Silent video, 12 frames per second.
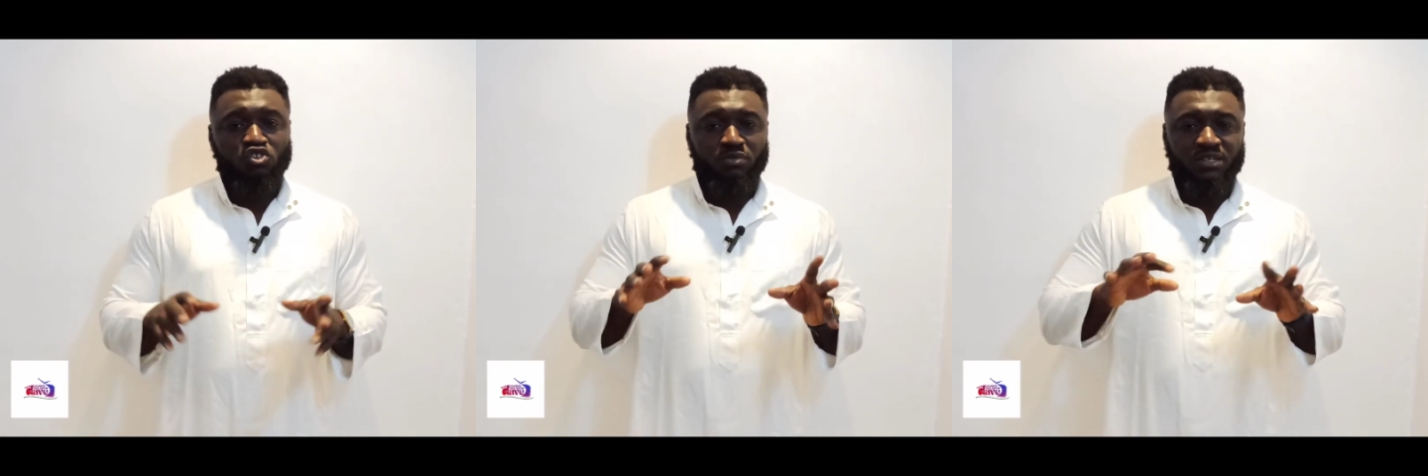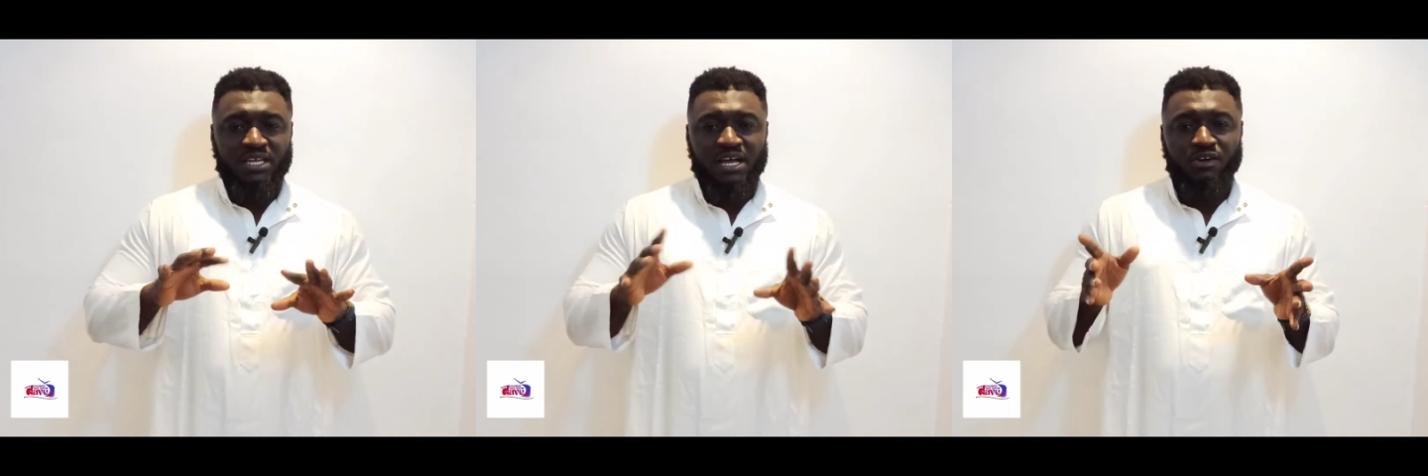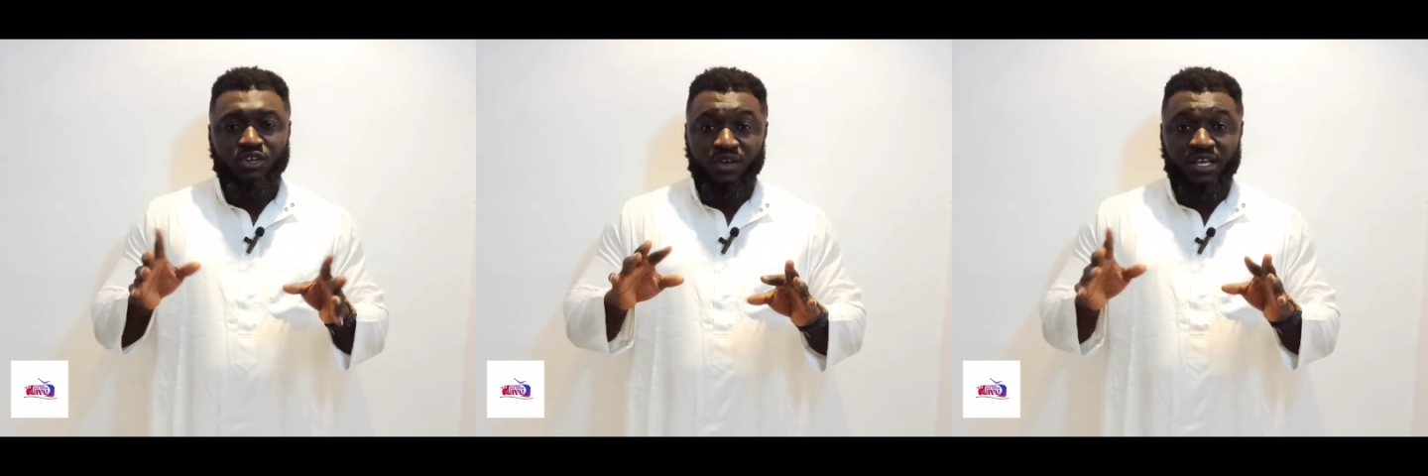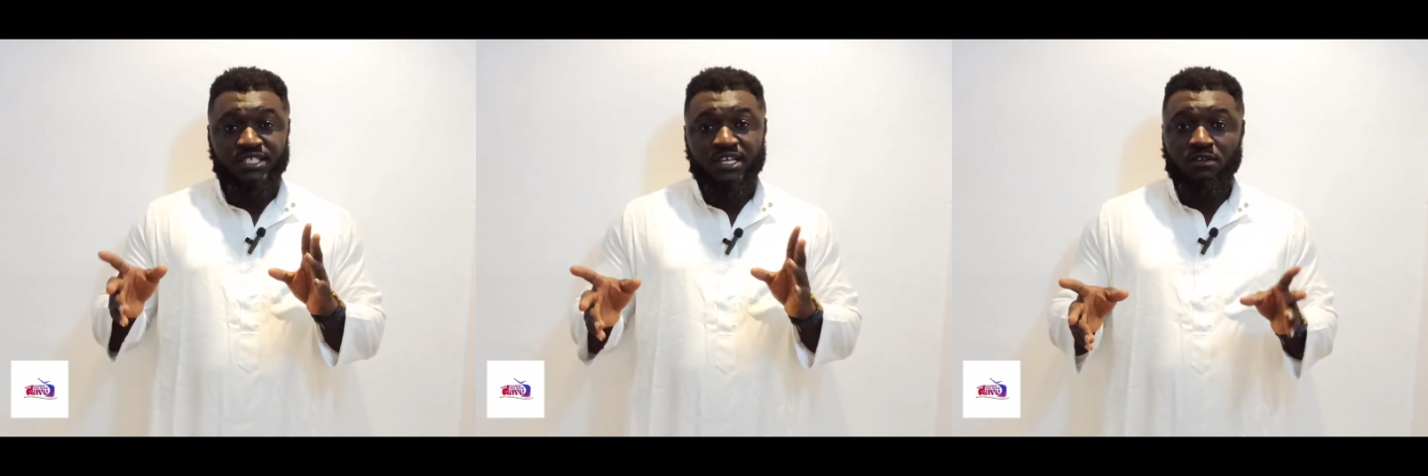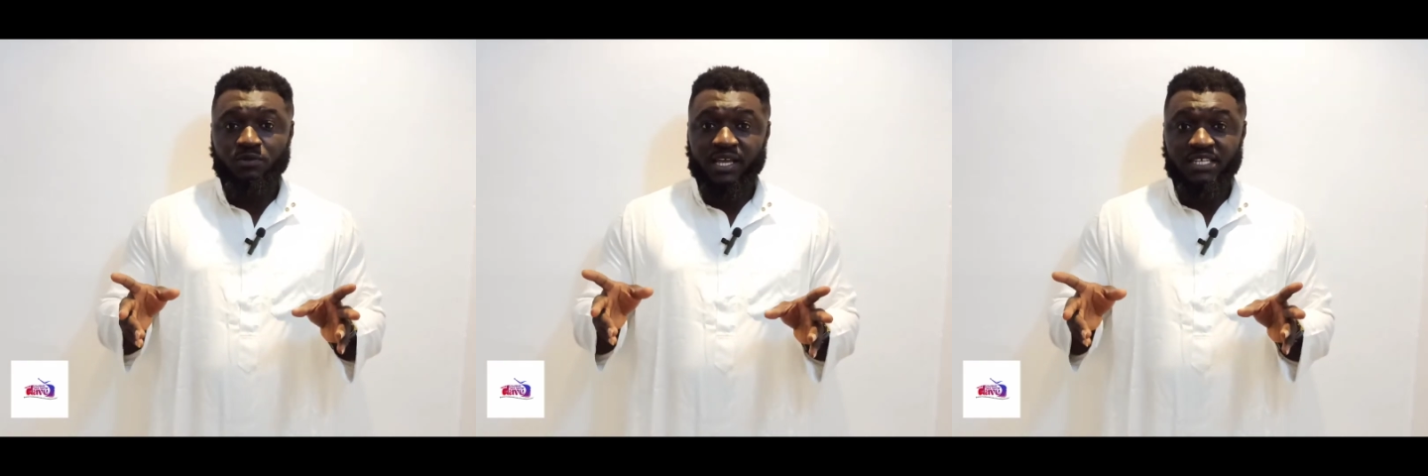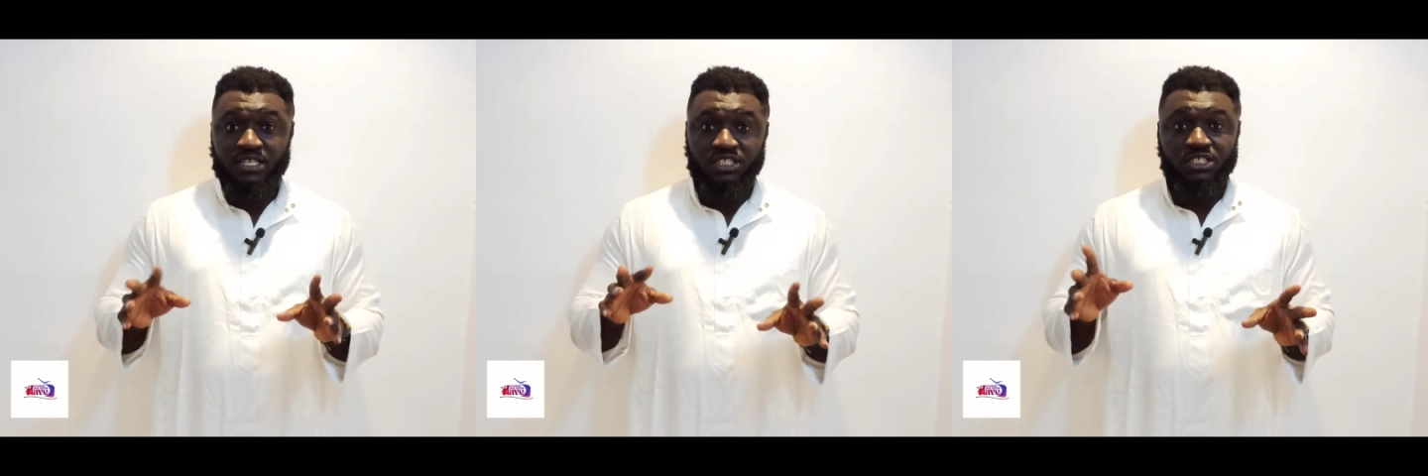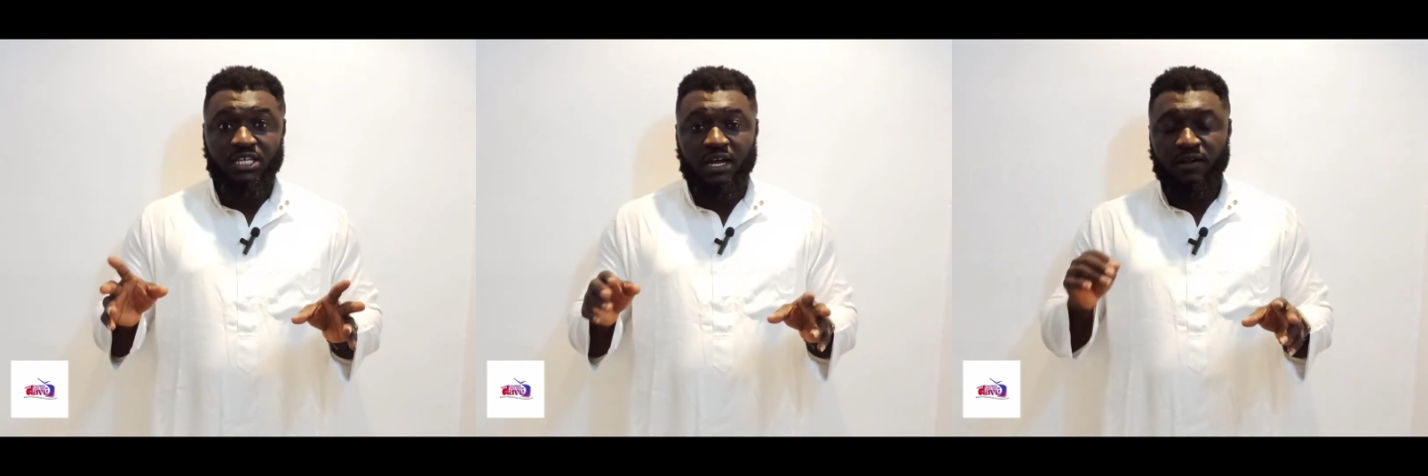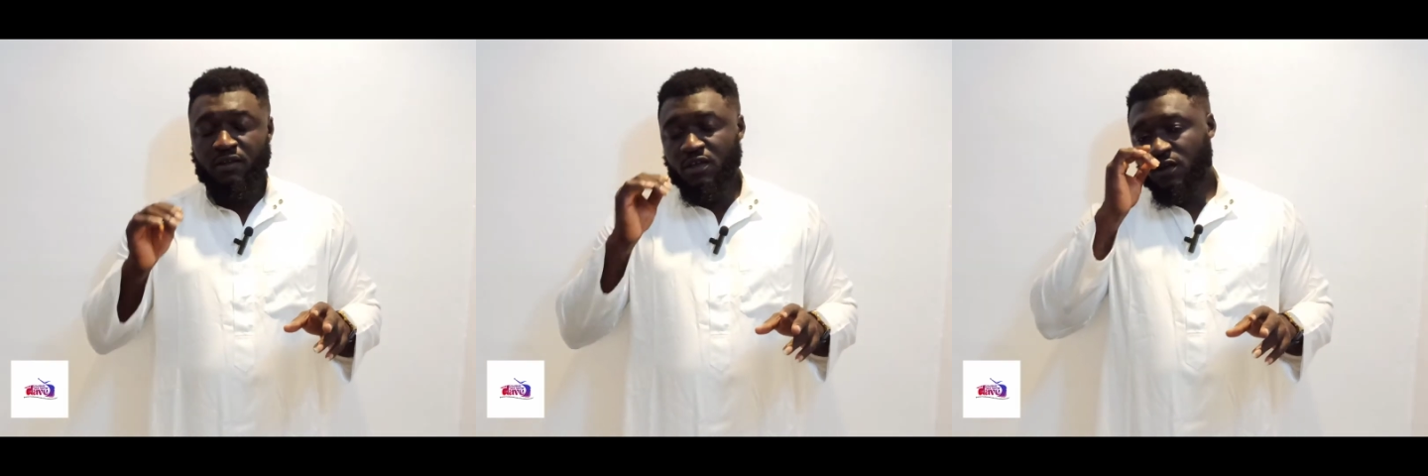No matter how your AC looks, whether it's
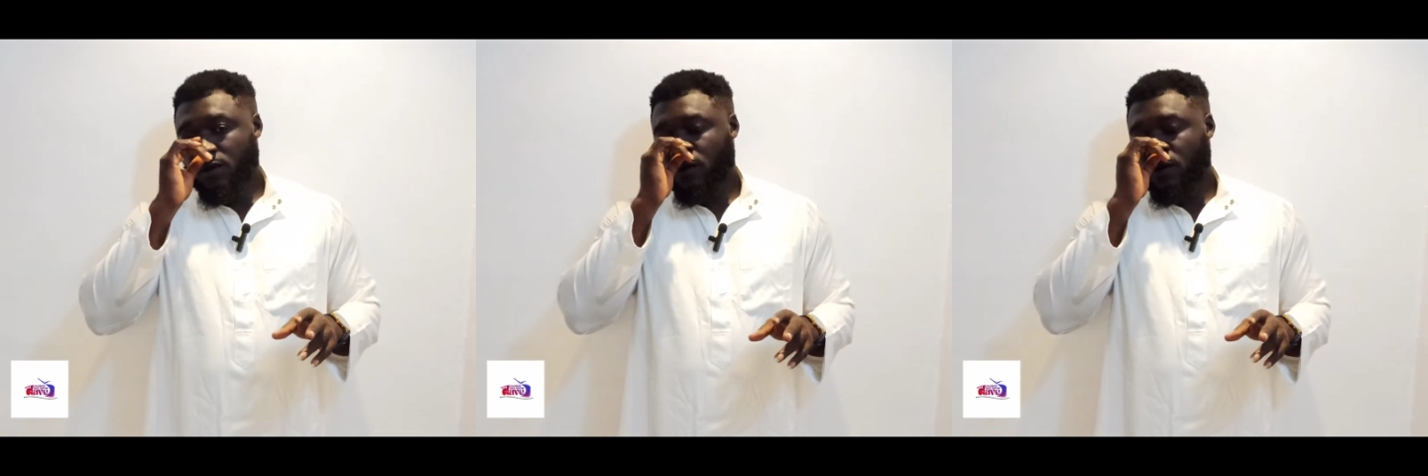digital